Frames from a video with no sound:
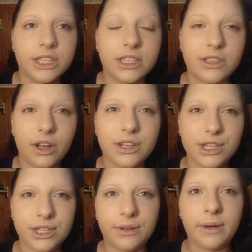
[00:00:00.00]
It's
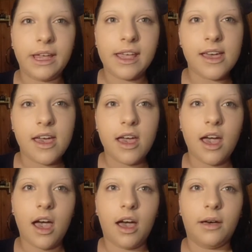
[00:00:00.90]
not dewy,
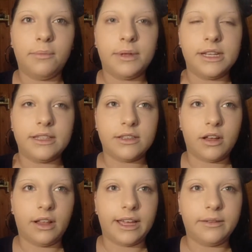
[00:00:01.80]
but it's
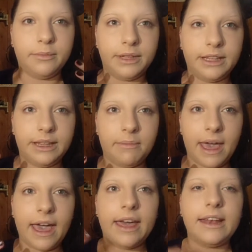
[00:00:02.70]
not like completely
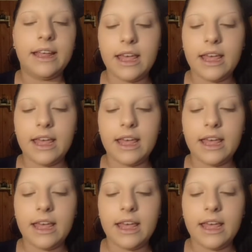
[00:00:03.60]
matte.